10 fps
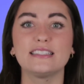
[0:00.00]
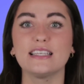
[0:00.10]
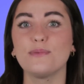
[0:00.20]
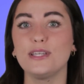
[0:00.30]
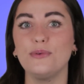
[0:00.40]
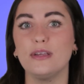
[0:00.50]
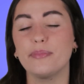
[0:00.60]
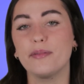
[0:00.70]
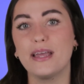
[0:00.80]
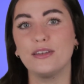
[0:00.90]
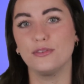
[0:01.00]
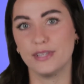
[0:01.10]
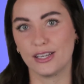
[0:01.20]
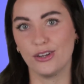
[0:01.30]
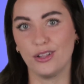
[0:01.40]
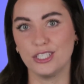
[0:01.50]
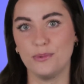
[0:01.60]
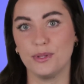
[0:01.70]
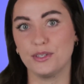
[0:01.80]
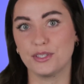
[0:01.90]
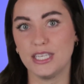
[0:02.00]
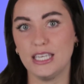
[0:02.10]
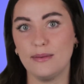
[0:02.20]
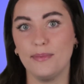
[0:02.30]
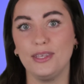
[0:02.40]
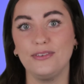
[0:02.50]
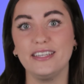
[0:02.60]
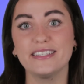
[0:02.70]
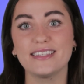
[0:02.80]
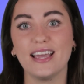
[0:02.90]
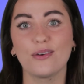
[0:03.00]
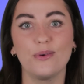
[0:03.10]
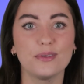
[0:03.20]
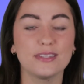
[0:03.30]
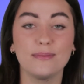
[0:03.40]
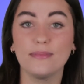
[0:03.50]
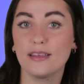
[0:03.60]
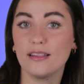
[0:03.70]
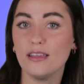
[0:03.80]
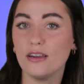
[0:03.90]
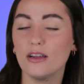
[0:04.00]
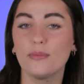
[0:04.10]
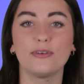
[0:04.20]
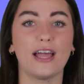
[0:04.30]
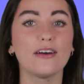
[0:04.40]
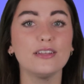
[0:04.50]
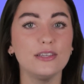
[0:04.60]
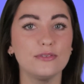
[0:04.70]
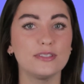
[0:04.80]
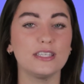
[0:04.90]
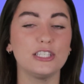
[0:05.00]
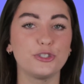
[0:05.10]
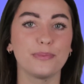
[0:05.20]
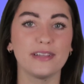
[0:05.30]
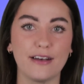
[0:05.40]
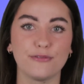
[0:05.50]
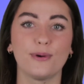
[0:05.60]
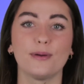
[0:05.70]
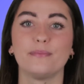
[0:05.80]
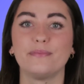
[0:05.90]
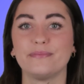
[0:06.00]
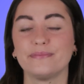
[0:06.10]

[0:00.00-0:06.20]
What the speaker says: says when you implement new technology with your team, you need to set goals and be clear about how to use each platform.